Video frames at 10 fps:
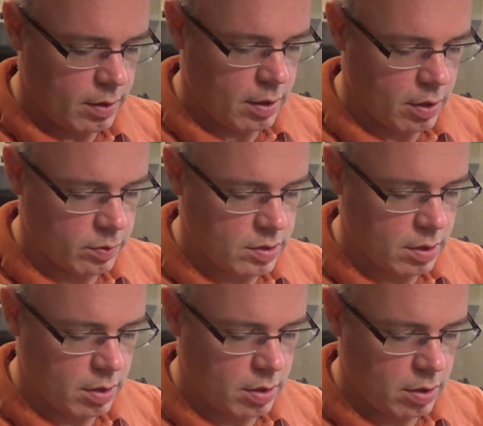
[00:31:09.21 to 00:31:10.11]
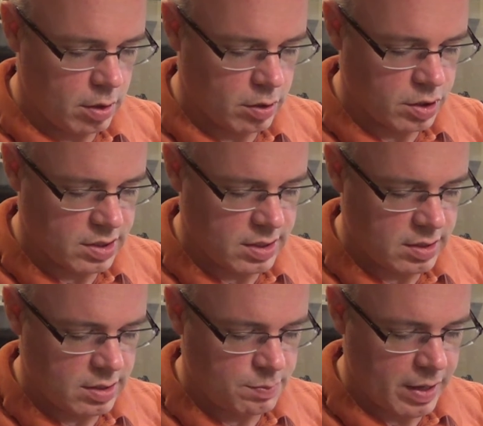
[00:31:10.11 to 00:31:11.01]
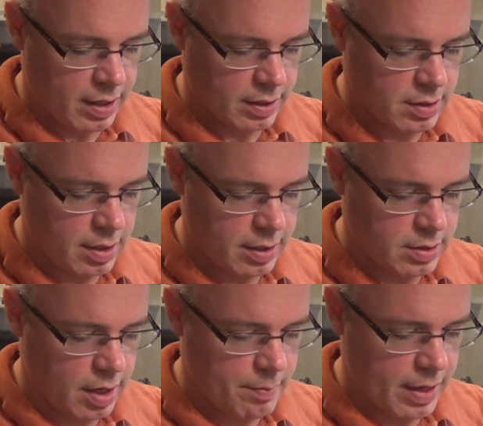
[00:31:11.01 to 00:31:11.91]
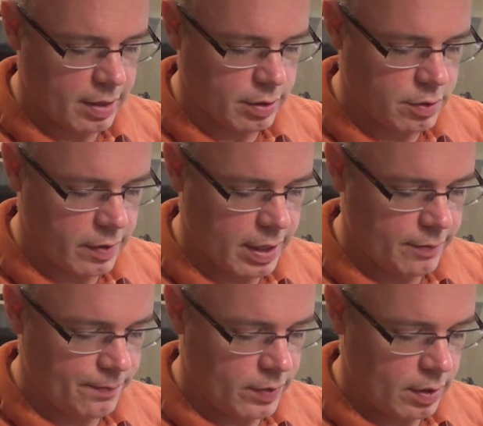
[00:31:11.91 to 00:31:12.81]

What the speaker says: you're just spending a ton of time making terrain.